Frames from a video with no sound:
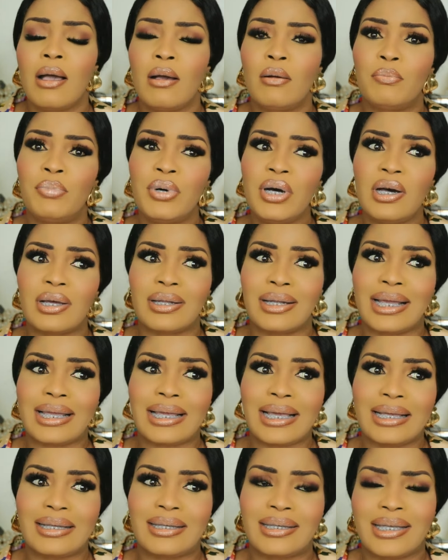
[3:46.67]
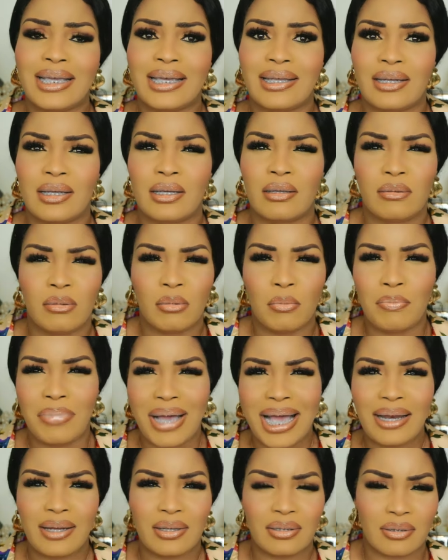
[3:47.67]
But like I said,
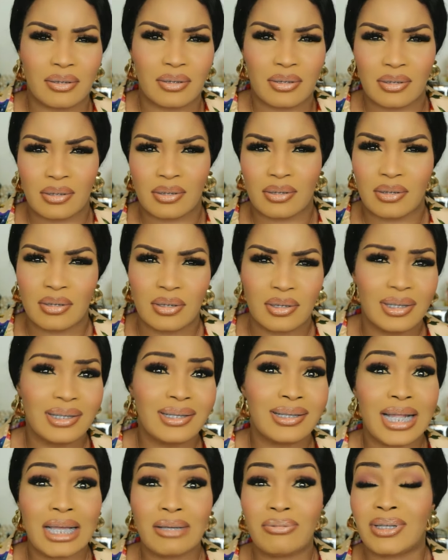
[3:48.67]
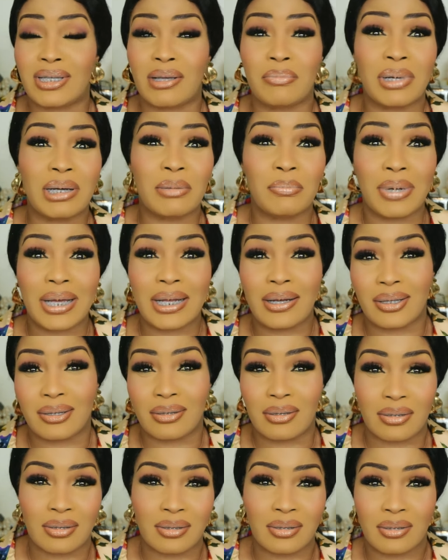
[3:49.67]
balance. This life is about
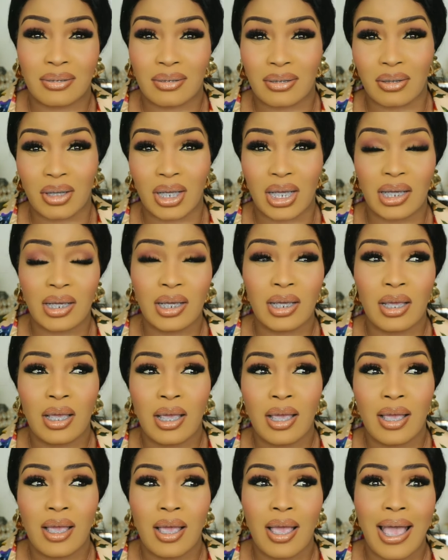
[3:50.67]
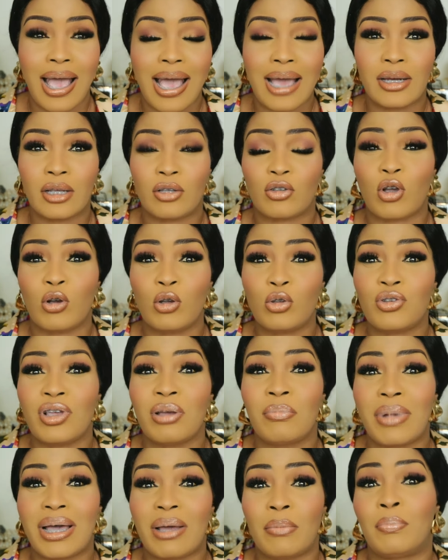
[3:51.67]
balance, okay? And it's also
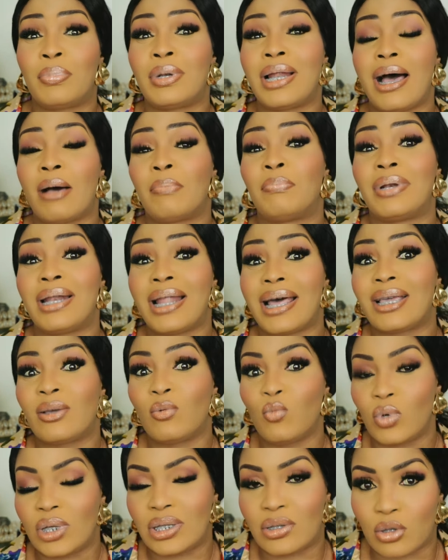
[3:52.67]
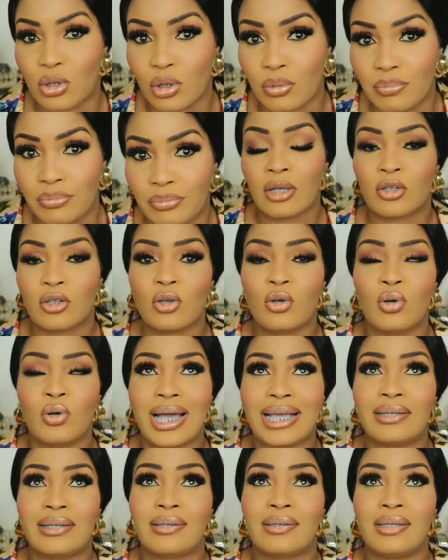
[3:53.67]
about applying wisdom. So
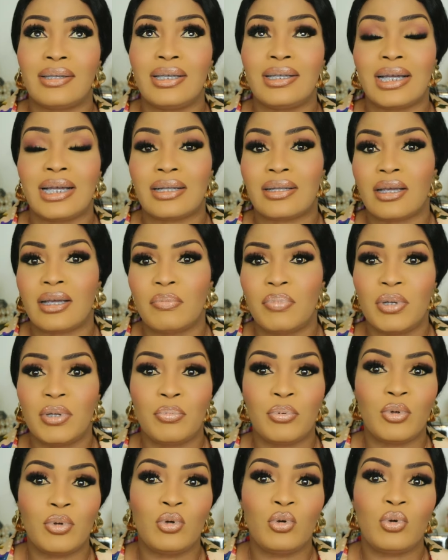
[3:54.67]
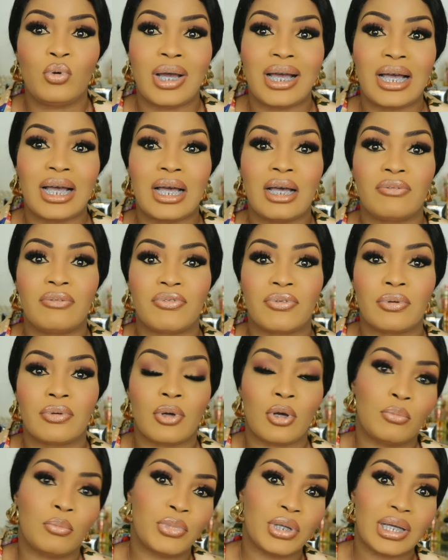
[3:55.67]
I see that there are people who have
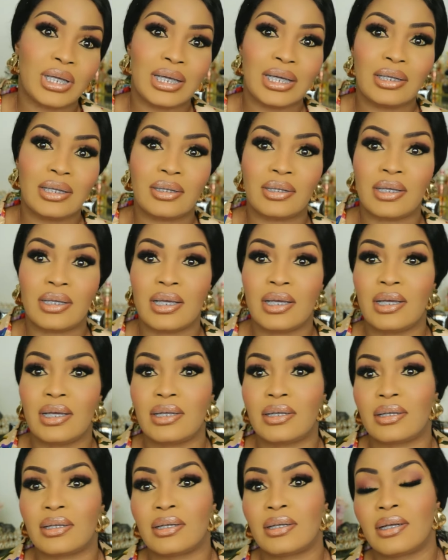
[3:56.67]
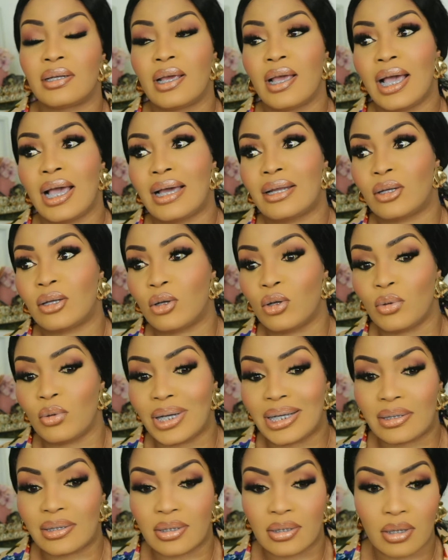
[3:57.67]
communicated and had a go
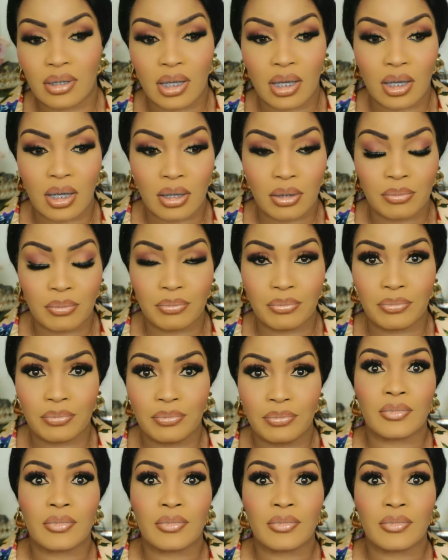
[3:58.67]
at um,